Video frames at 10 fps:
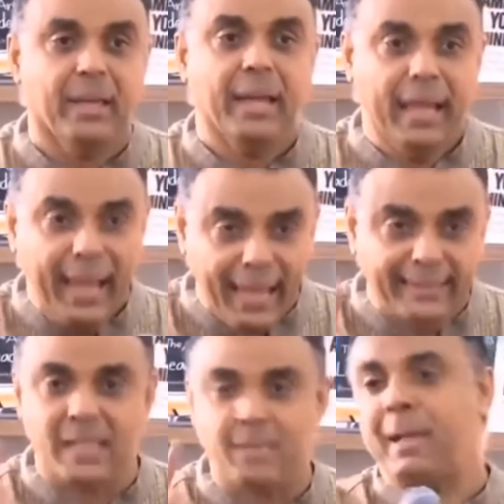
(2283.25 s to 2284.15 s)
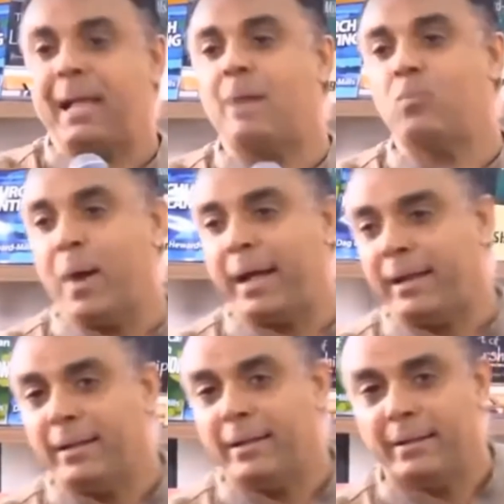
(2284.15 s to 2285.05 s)
it has become work.
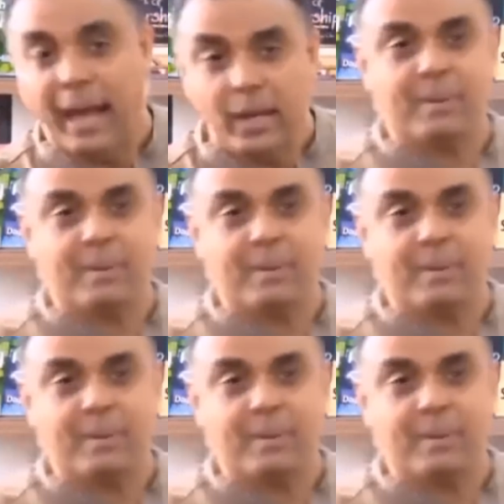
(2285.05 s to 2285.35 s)
And you must